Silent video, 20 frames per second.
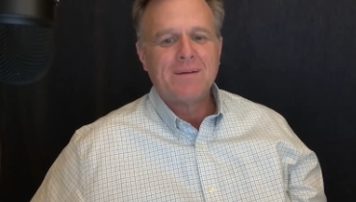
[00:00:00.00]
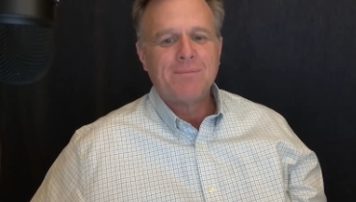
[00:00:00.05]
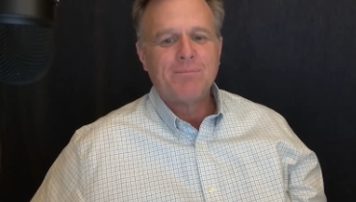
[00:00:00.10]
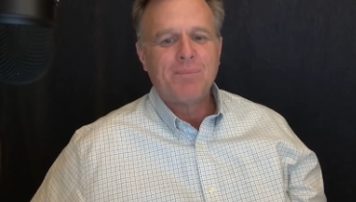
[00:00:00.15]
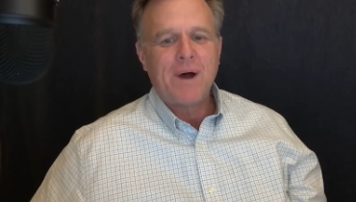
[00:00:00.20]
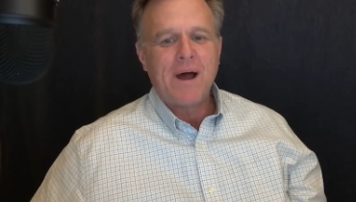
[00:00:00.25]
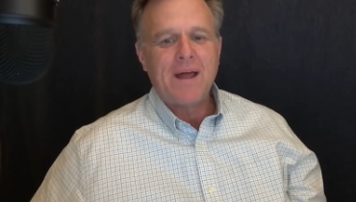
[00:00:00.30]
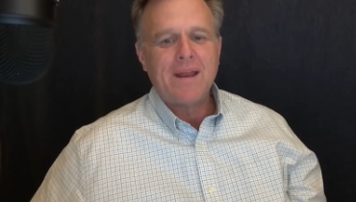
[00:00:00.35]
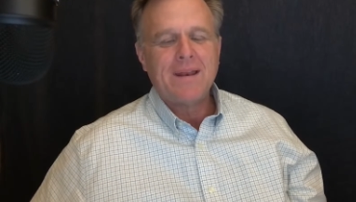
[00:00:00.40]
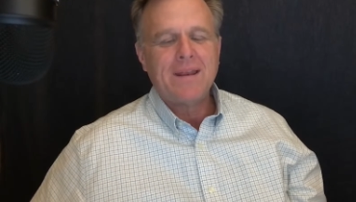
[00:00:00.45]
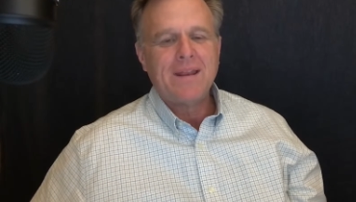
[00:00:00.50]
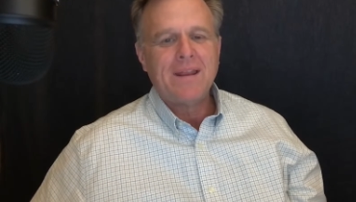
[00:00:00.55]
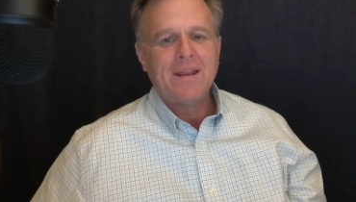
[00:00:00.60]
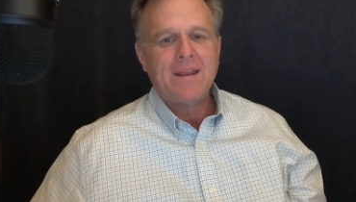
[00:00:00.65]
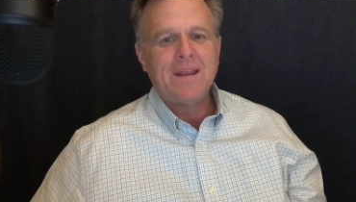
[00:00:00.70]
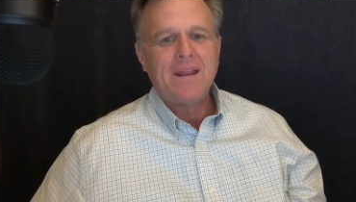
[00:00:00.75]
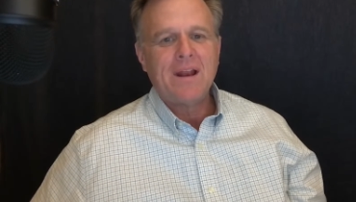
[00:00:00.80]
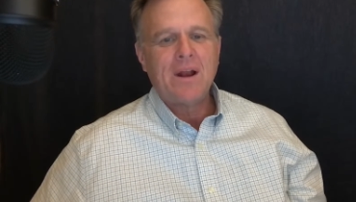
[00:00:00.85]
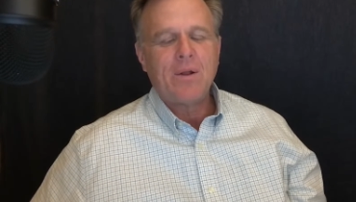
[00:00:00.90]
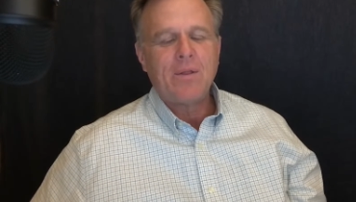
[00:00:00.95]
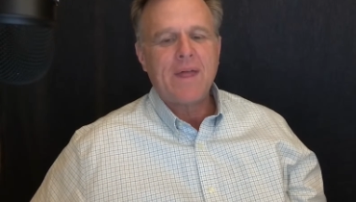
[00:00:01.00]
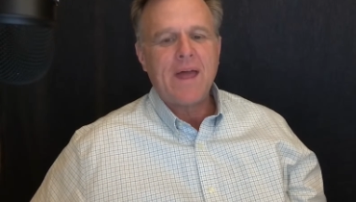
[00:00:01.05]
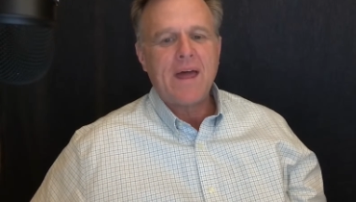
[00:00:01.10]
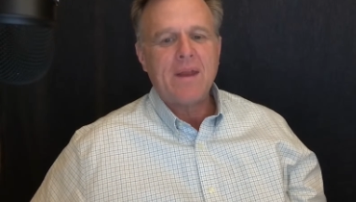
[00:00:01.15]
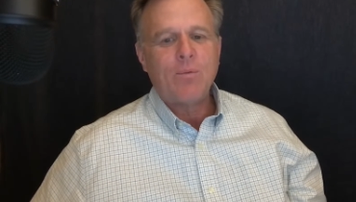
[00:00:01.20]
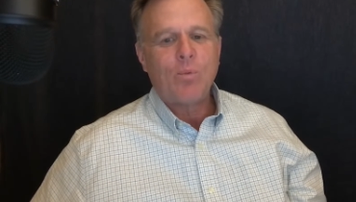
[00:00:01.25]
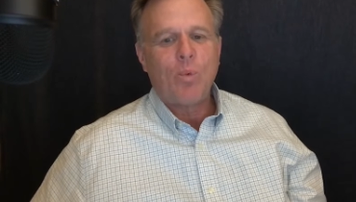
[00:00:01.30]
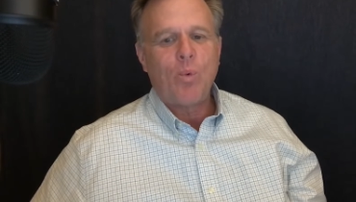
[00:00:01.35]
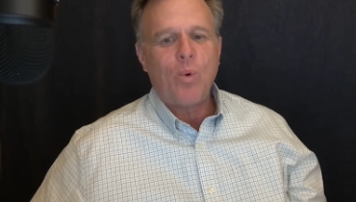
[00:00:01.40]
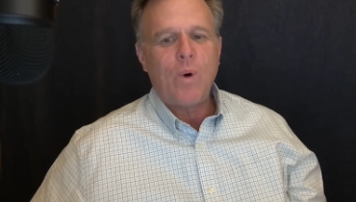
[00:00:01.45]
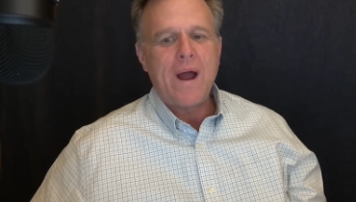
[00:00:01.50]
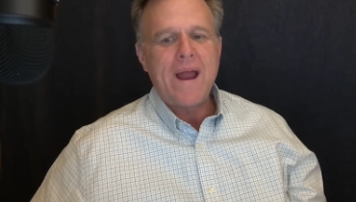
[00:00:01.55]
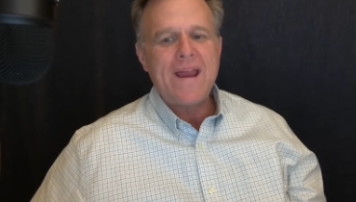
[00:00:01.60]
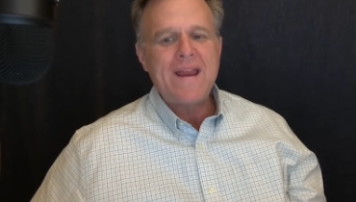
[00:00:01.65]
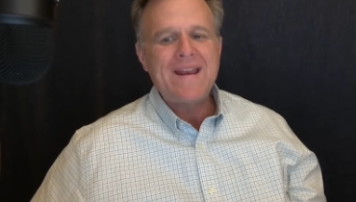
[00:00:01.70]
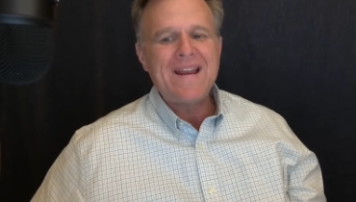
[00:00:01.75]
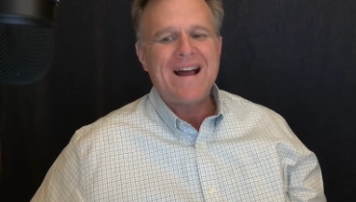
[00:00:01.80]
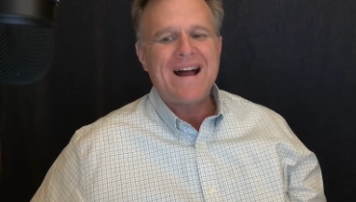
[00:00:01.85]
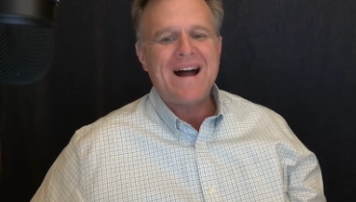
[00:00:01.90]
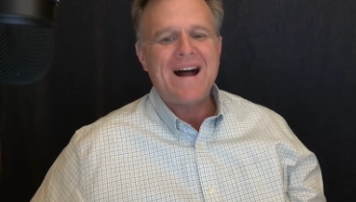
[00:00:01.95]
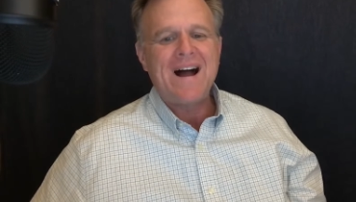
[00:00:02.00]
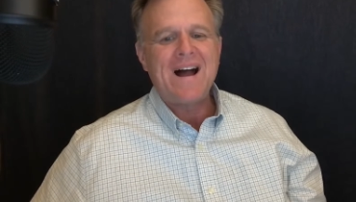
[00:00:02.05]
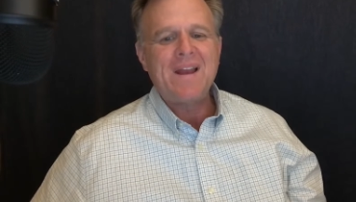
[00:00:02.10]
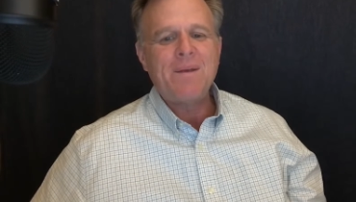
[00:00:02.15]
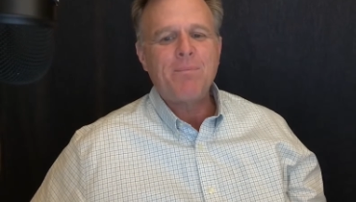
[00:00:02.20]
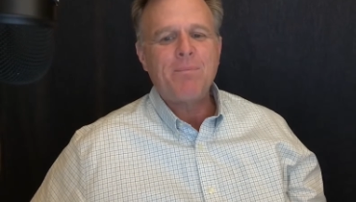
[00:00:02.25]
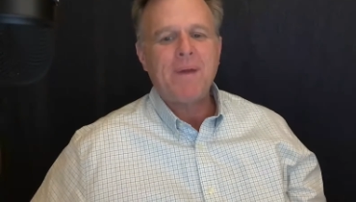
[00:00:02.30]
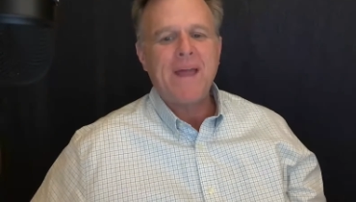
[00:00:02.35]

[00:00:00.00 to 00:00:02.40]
but that white hot